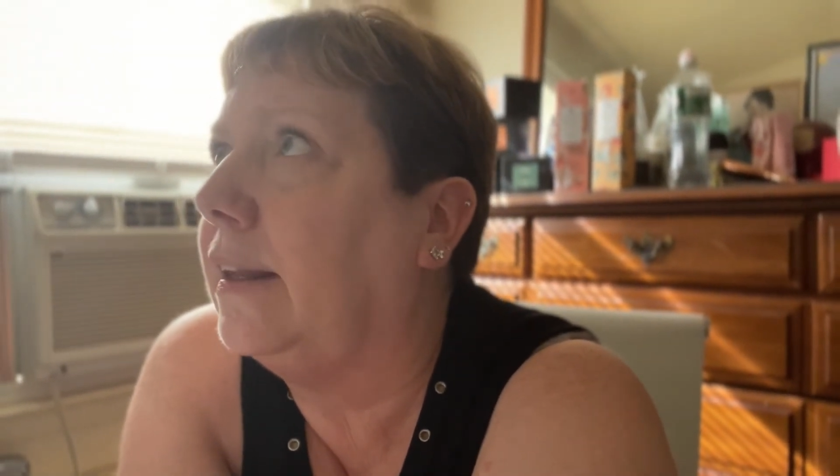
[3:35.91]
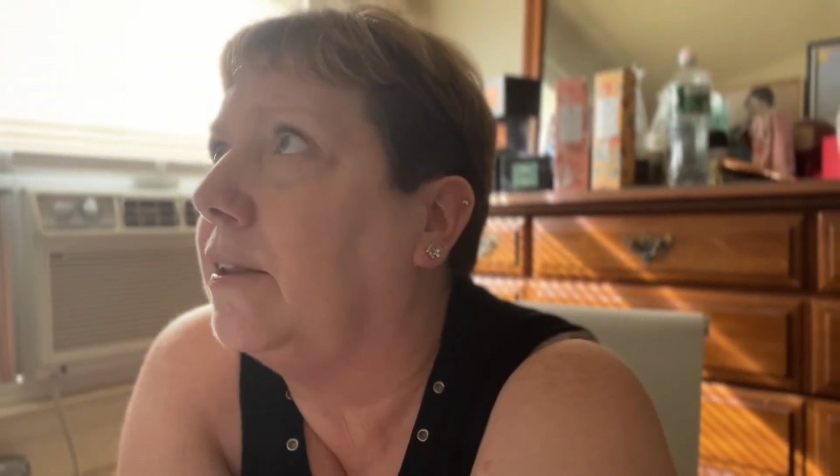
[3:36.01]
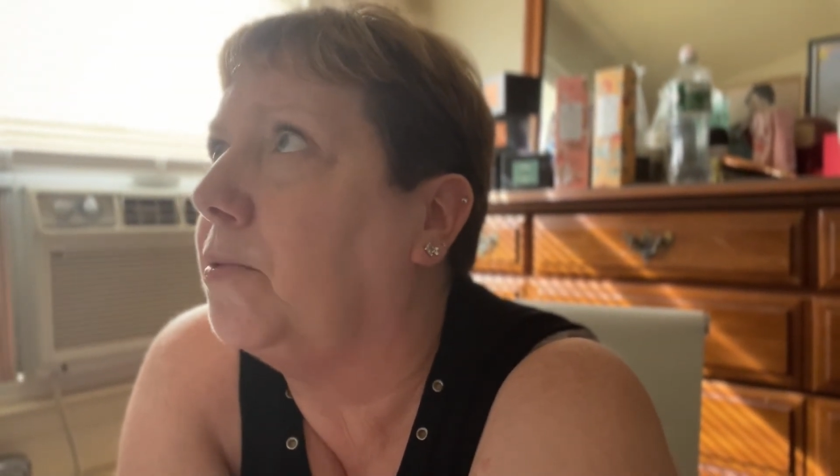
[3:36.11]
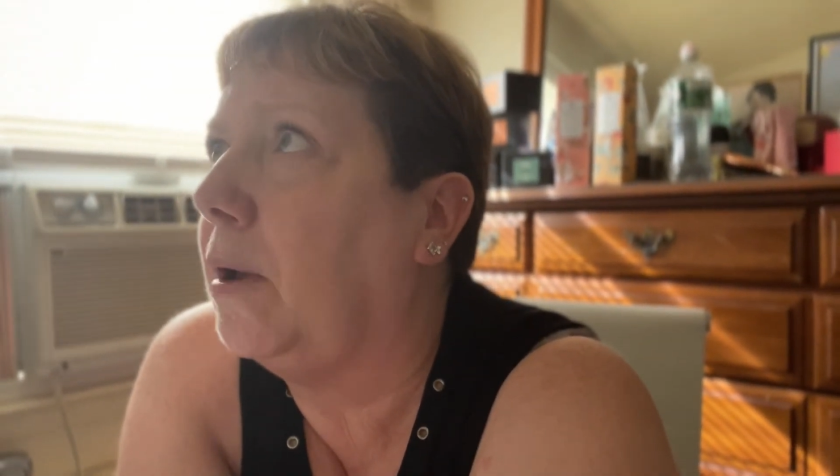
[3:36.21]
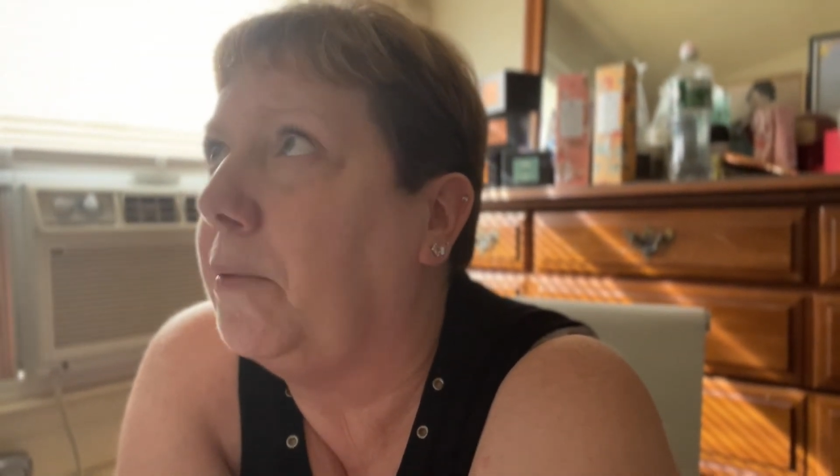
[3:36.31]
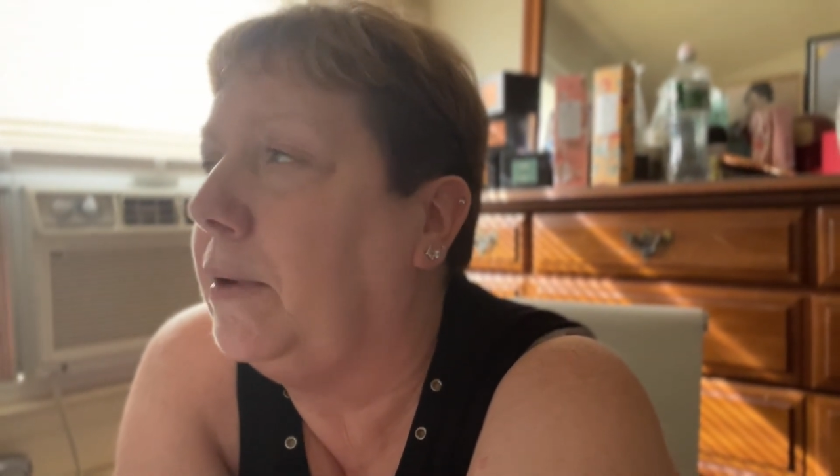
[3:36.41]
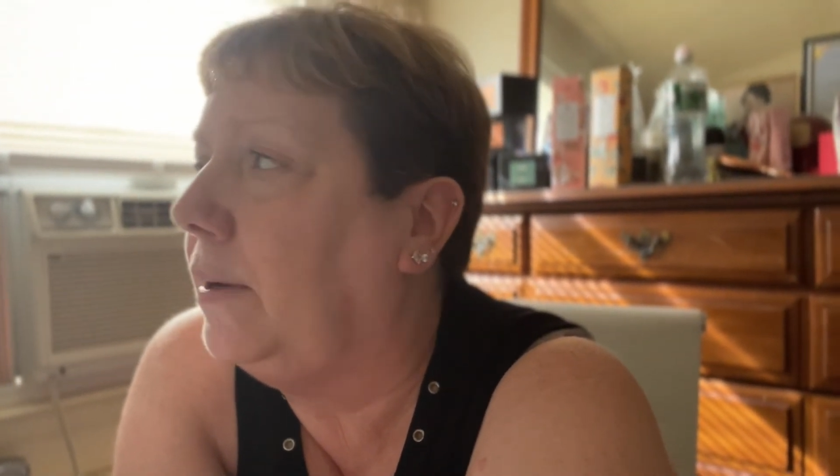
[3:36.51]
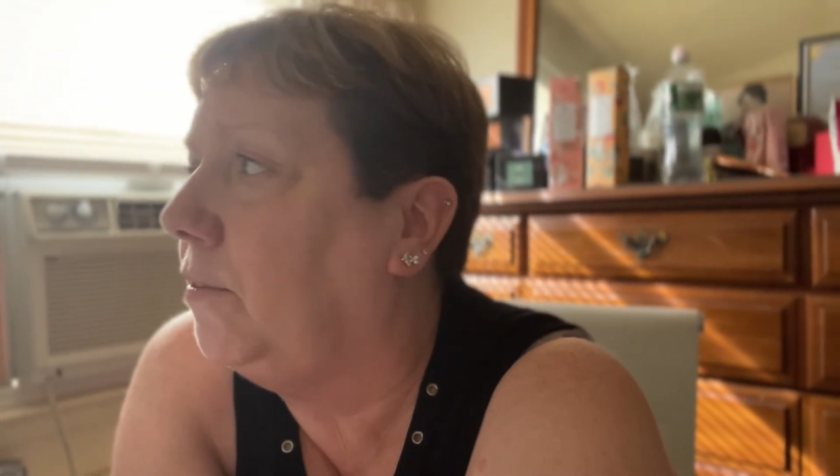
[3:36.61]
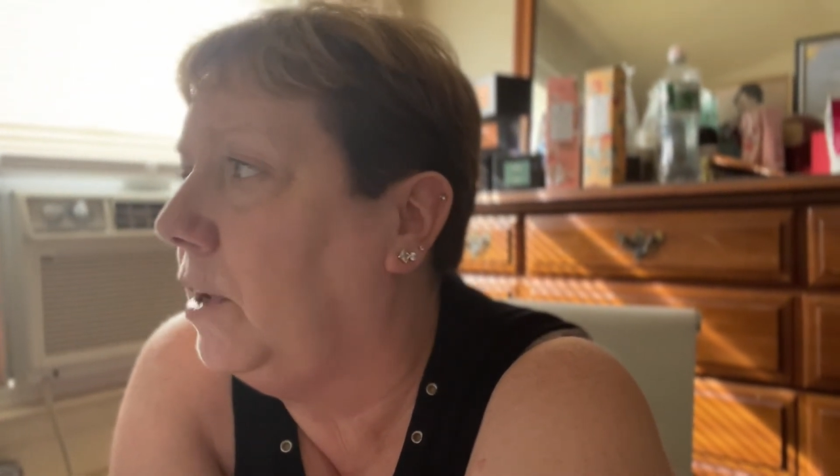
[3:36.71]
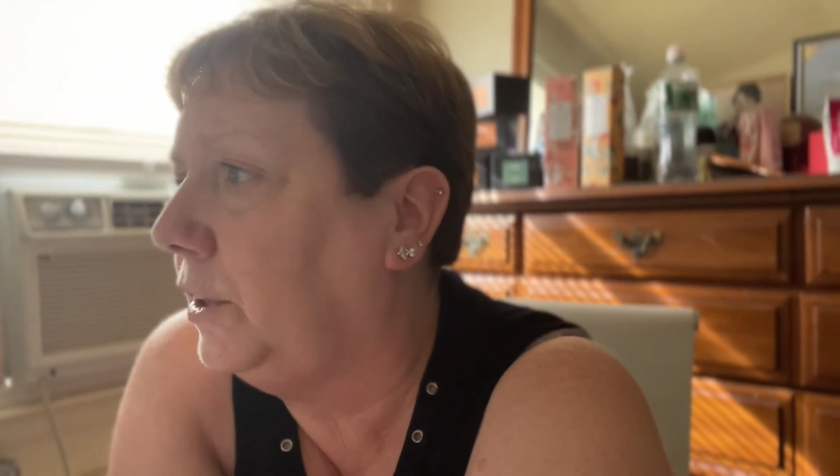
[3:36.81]
That's why we
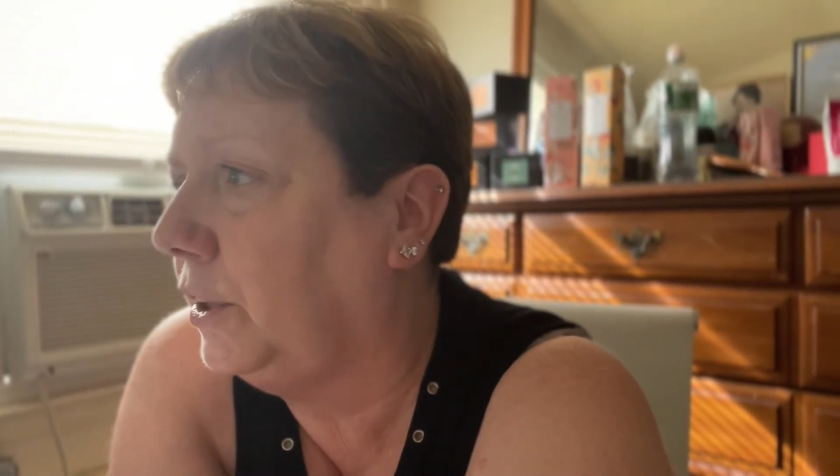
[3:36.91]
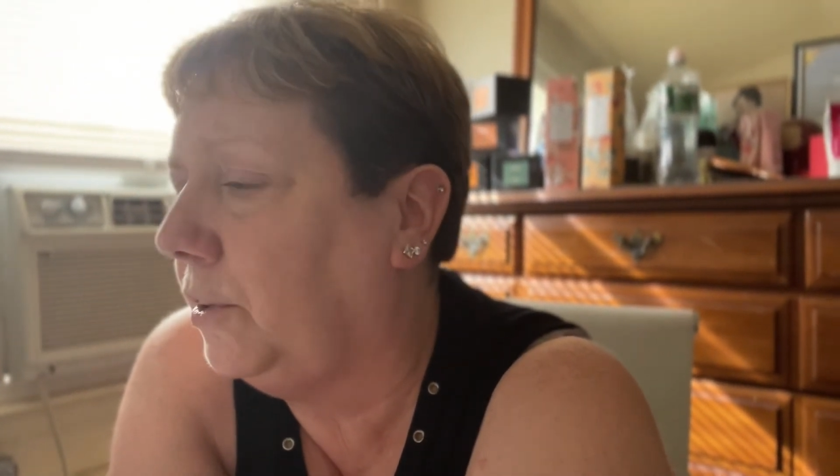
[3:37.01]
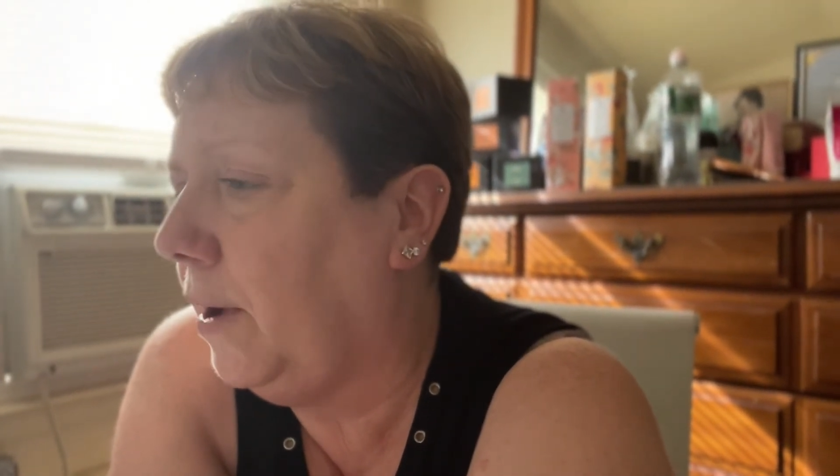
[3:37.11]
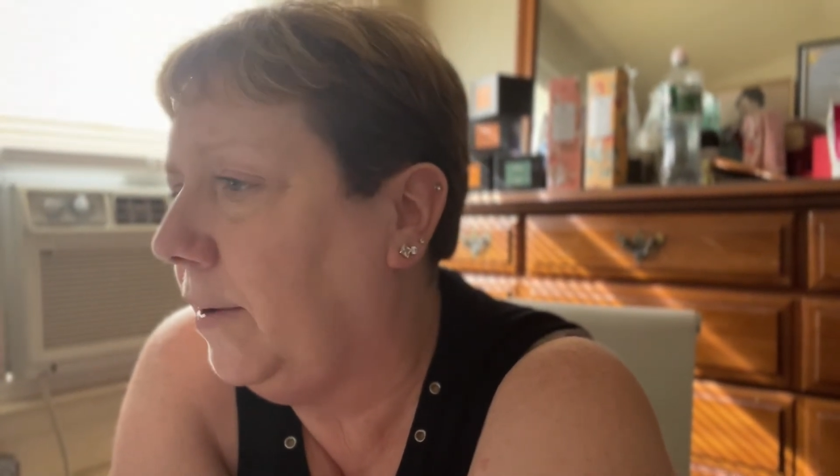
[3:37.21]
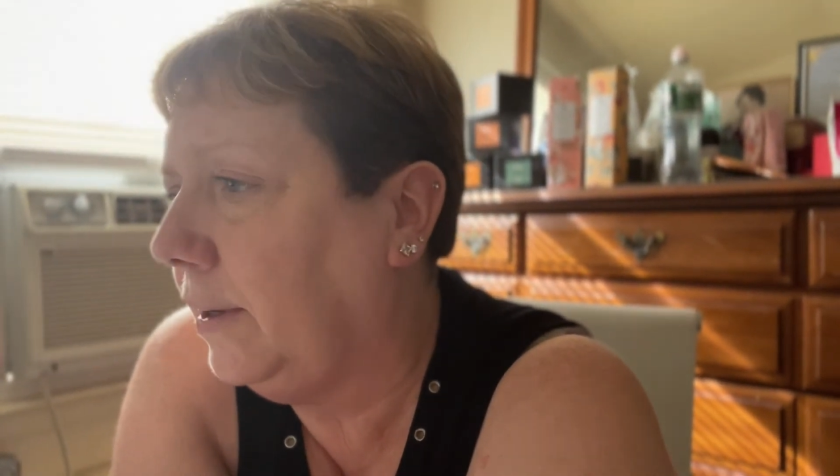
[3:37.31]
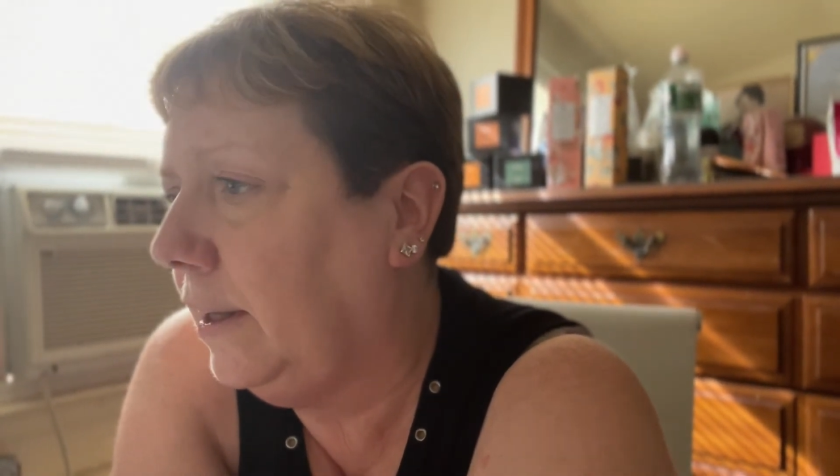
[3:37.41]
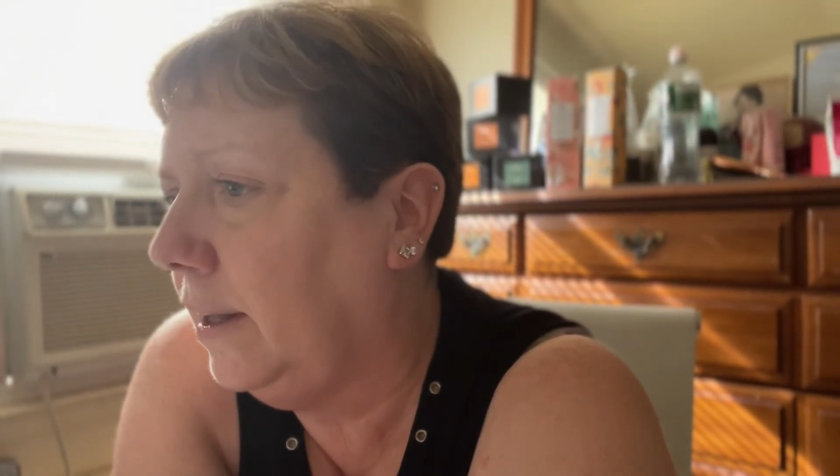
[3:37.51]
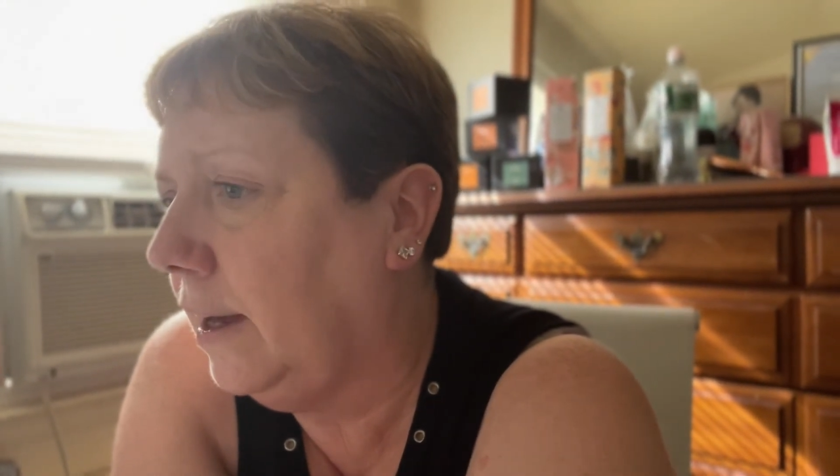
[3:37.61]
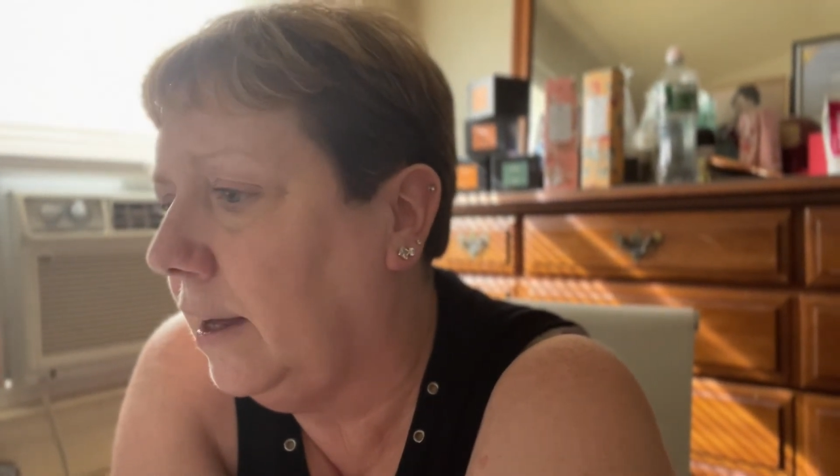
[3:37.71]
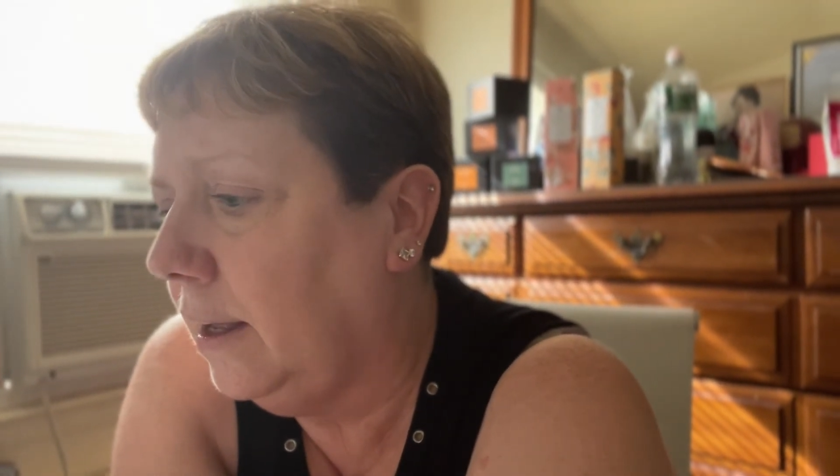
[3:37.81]
didn't rush to go out
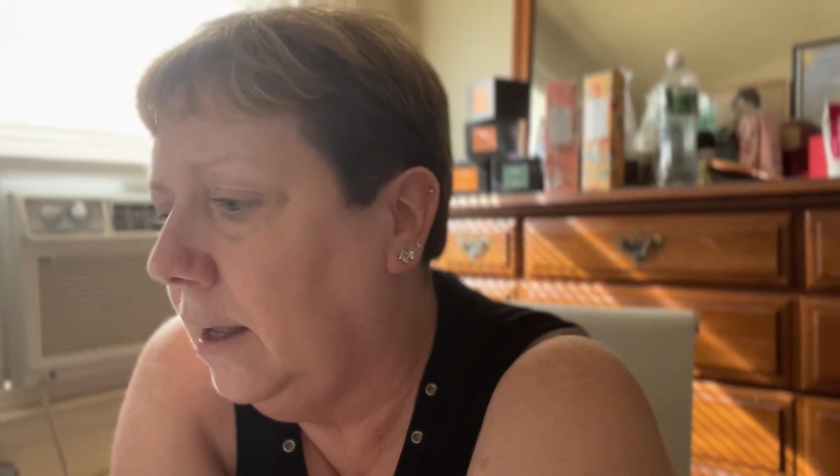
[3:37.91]
either.